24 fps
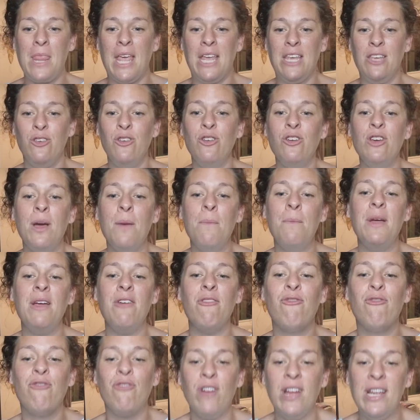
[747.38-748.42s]
You can be
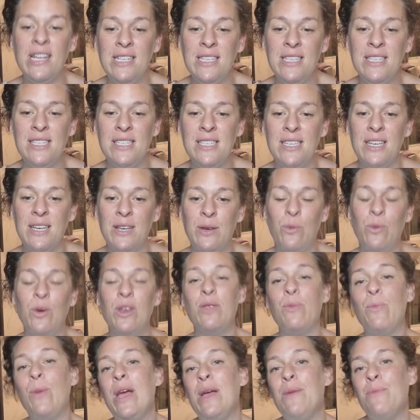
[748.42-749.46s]
friends
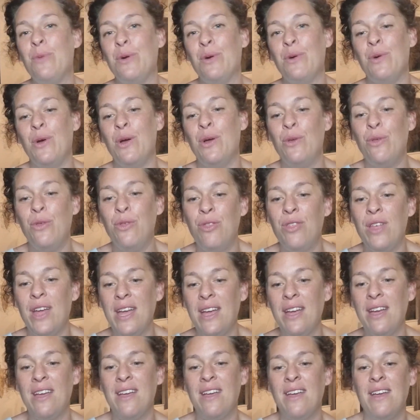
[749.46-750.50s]
with people who
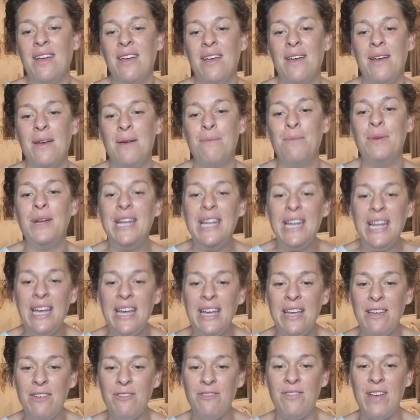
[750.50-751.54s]
think,
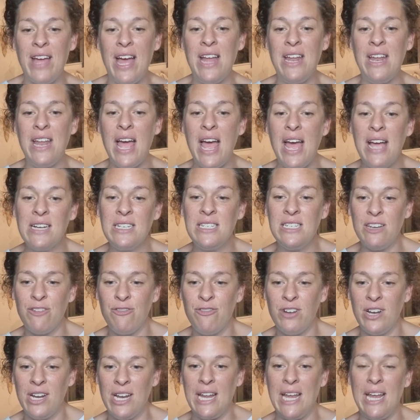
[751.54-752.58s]
believe, and act
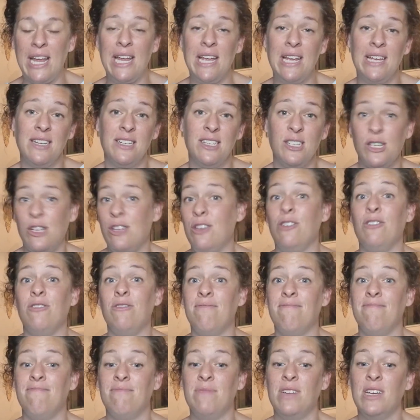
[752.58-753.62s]
differently to you.
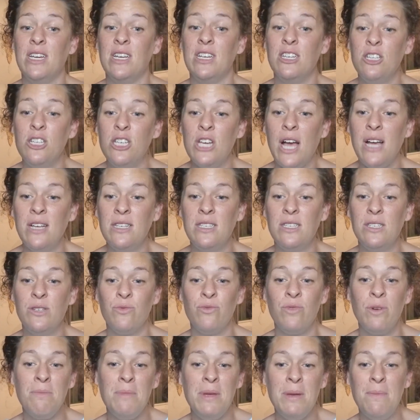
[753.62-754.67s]
Just
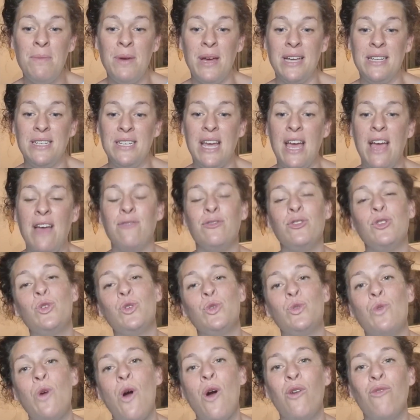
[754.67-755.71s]
remember to have
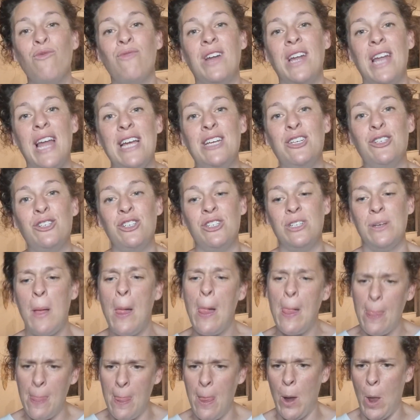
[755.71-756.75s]
strong relationships.
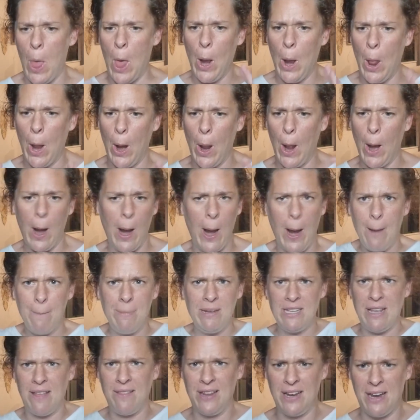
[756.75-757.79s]
Let me
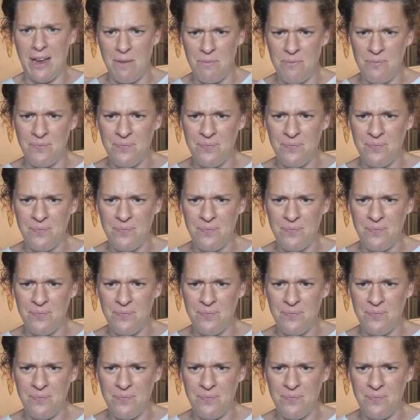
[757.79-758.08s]
start that again.